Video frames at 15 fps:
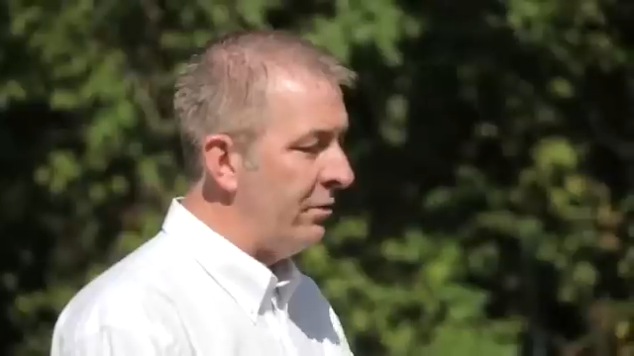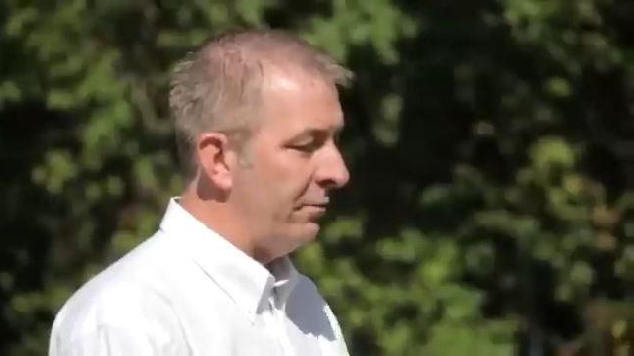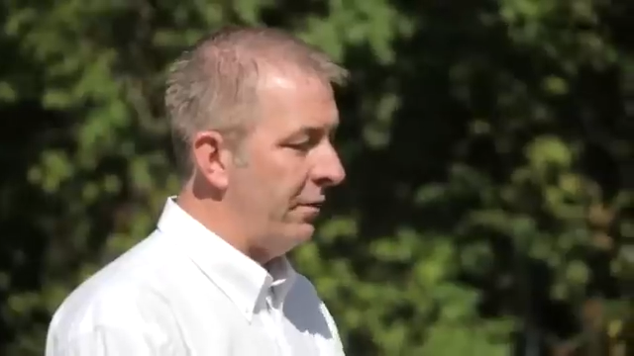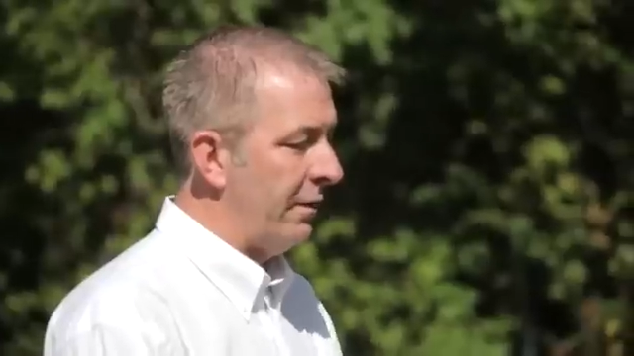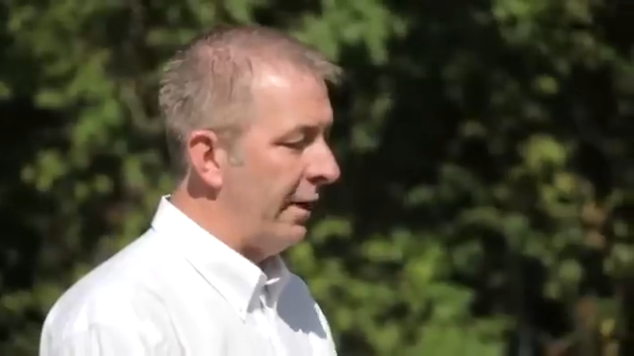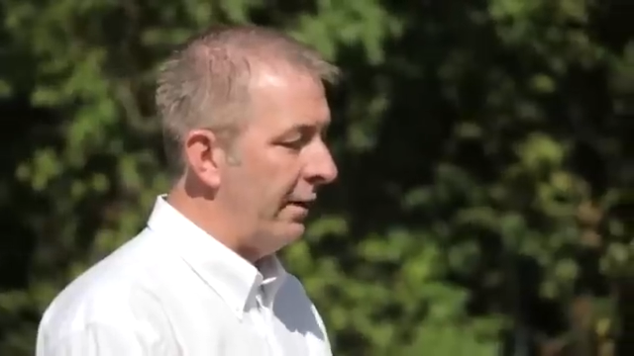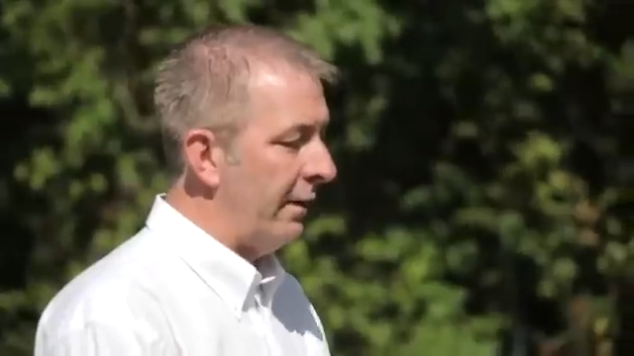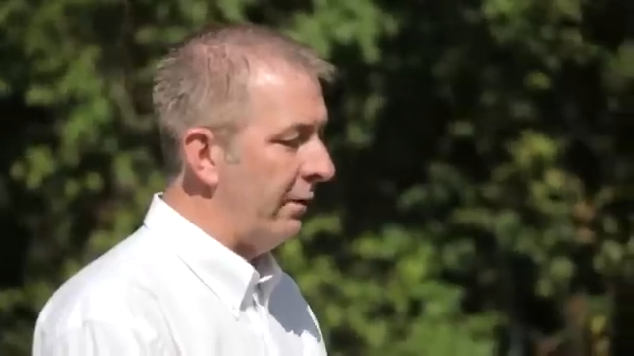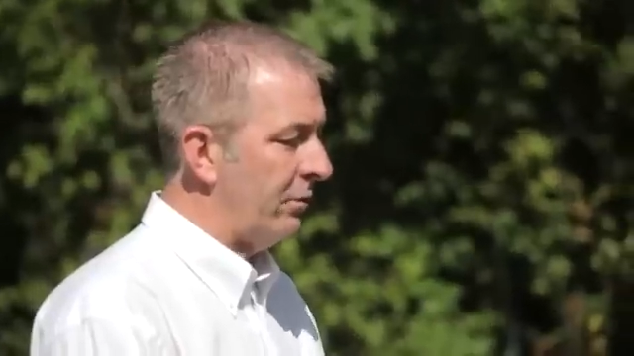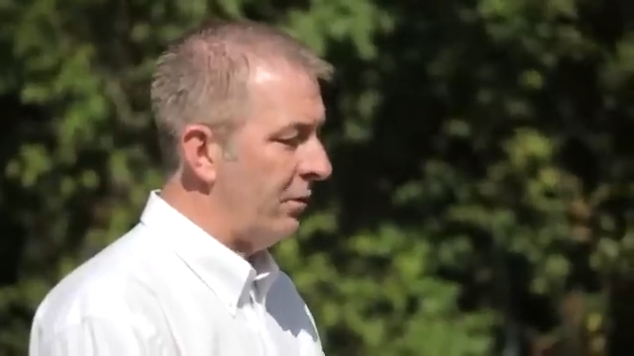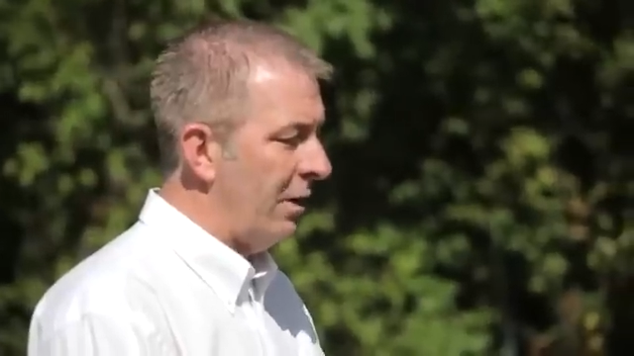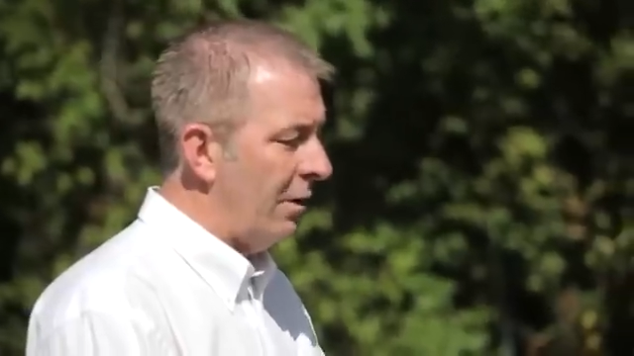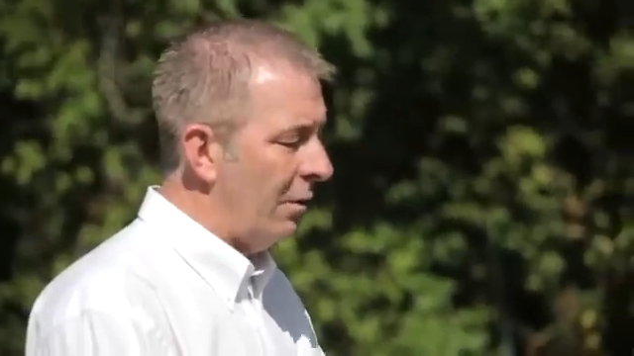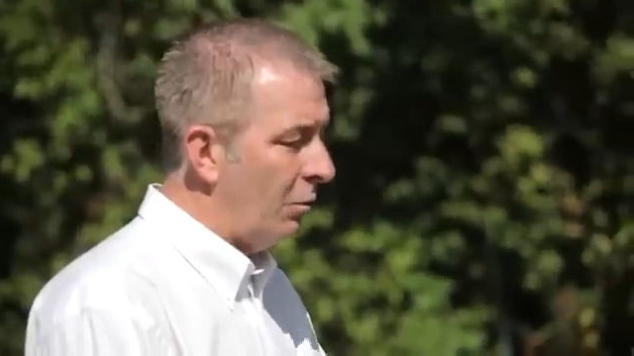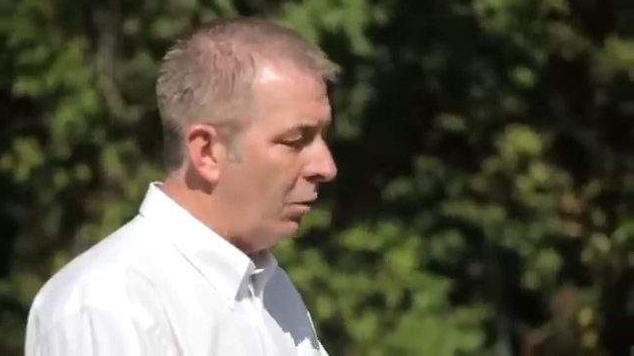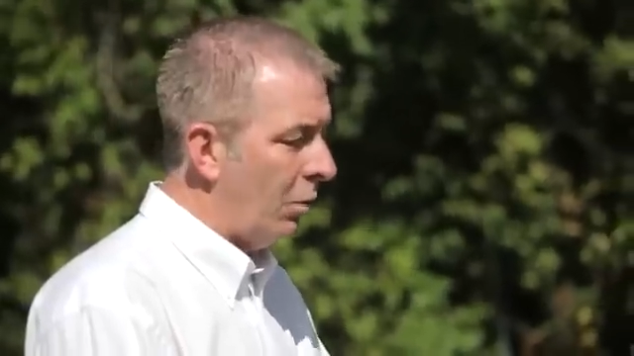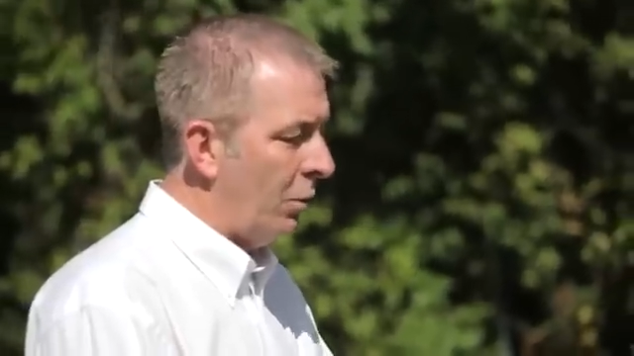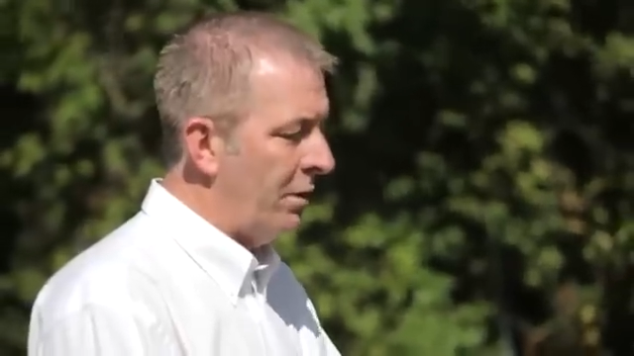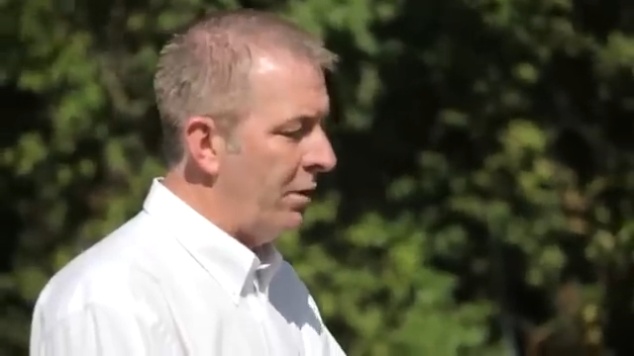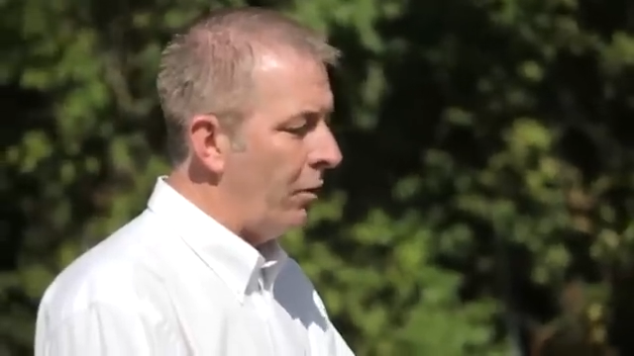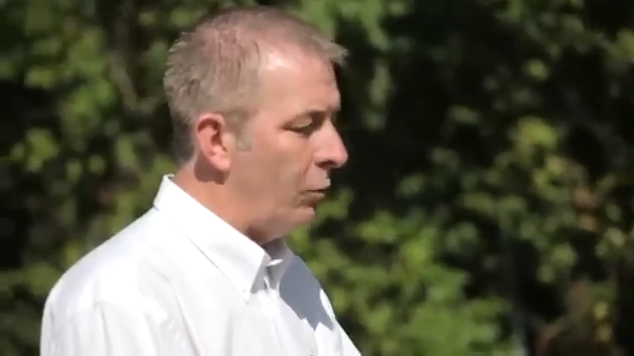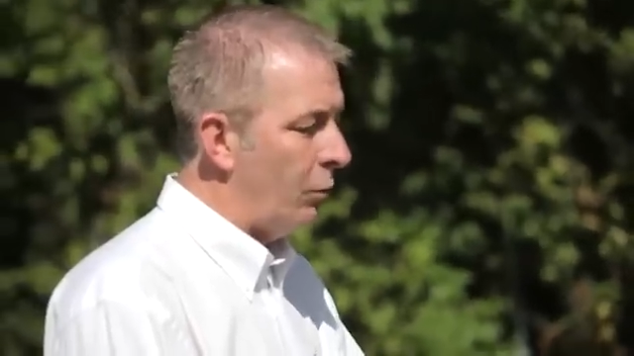for that is, what we
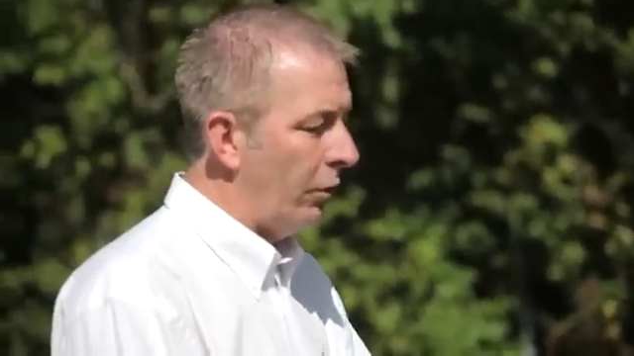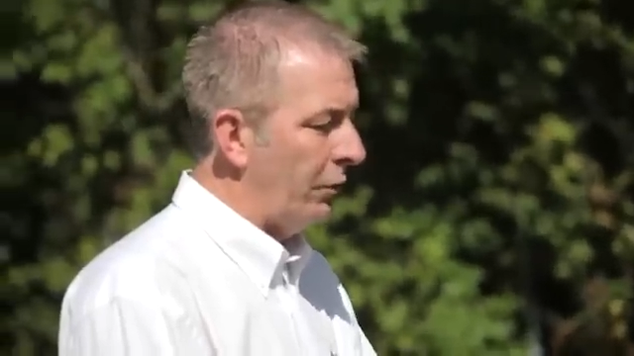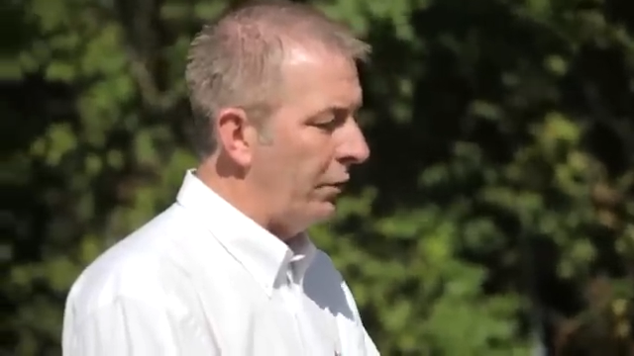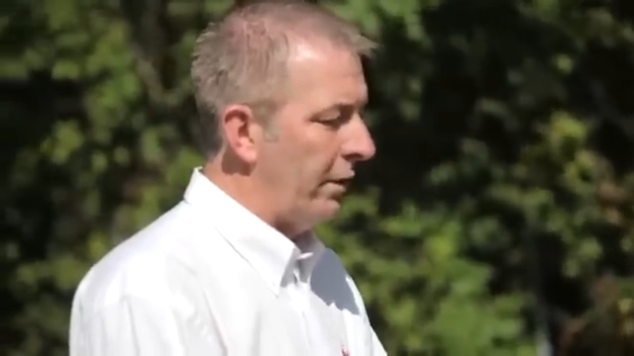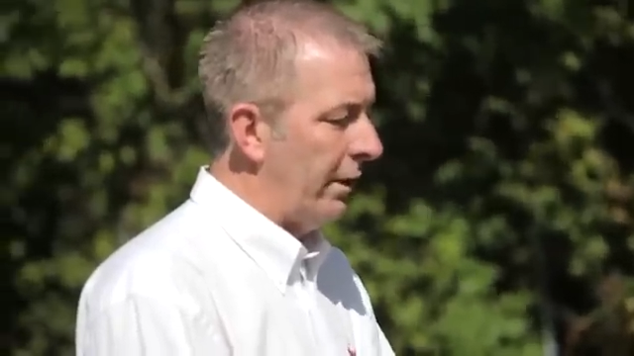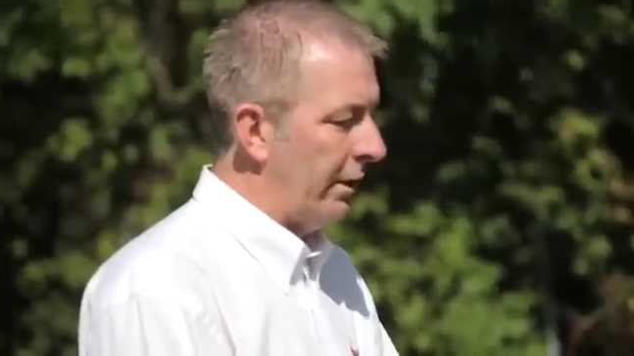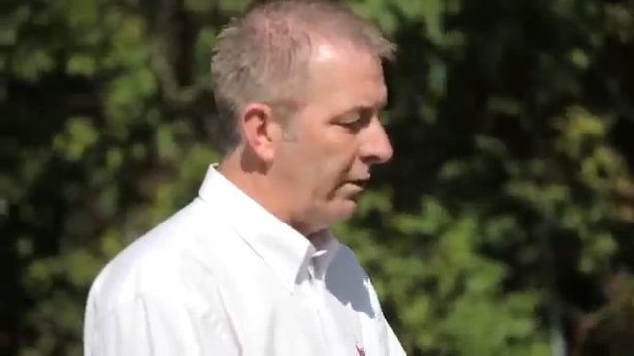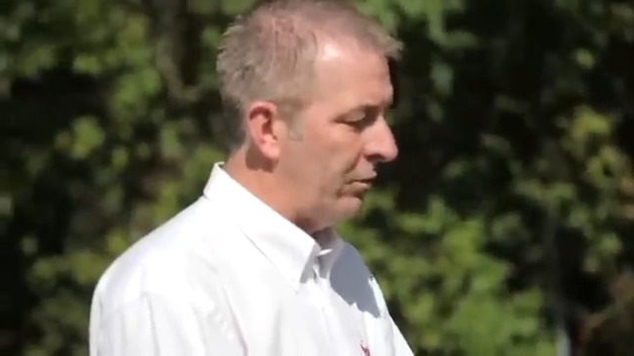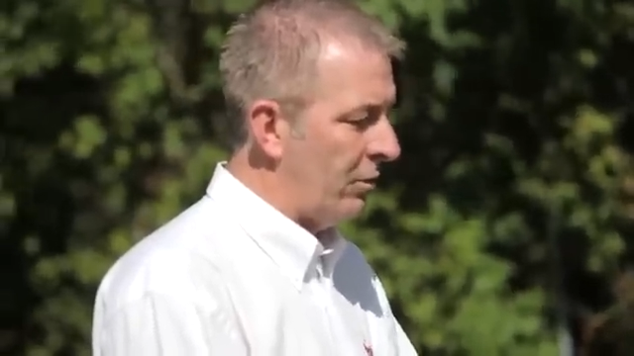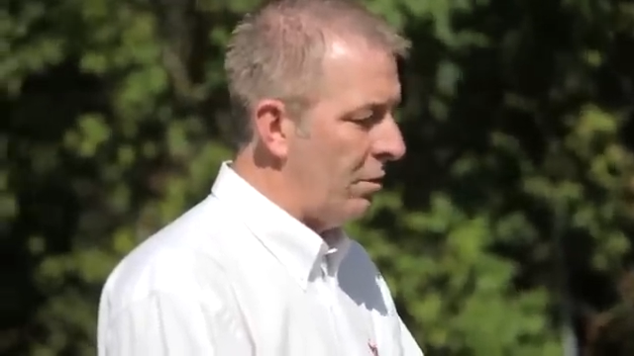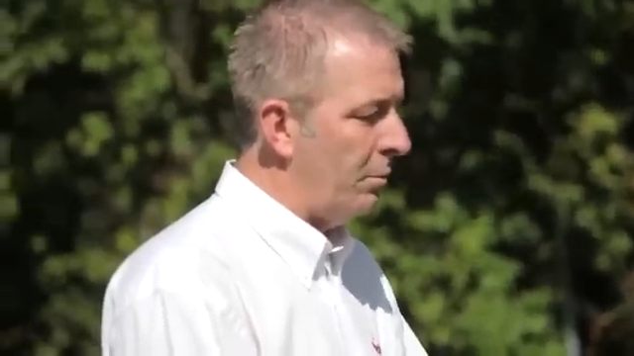don't want is the